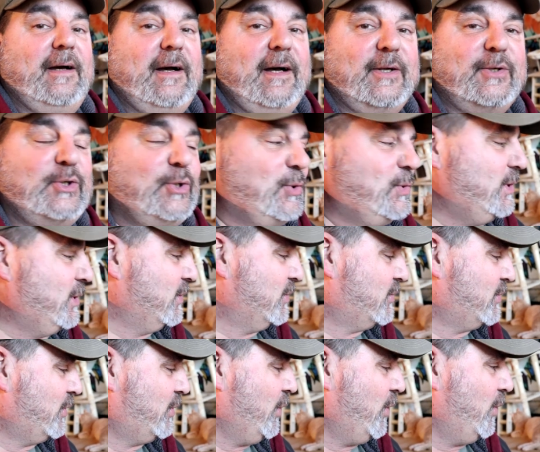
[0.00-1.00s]
uh, two
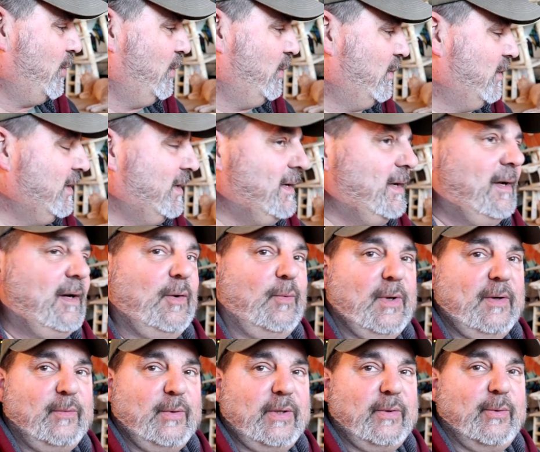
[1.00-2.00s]
years ago
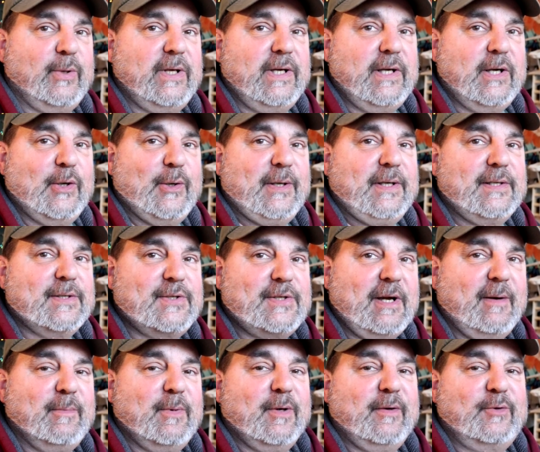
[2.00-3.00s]
when we were here in
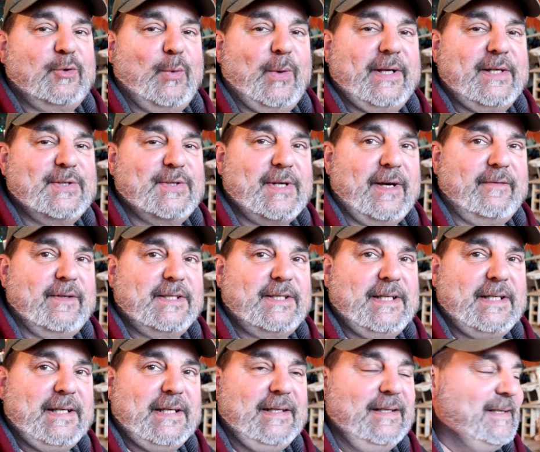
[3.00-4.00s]
December of
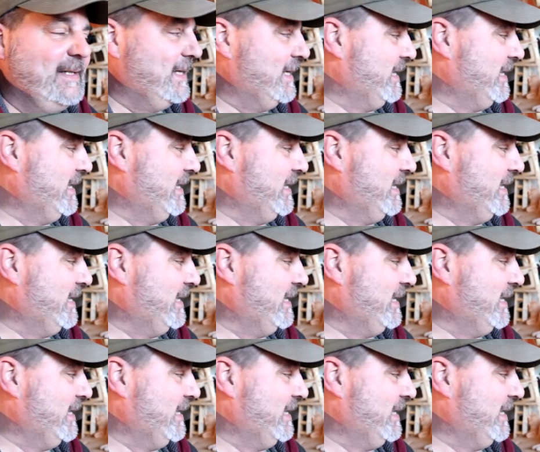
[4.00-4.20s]
2017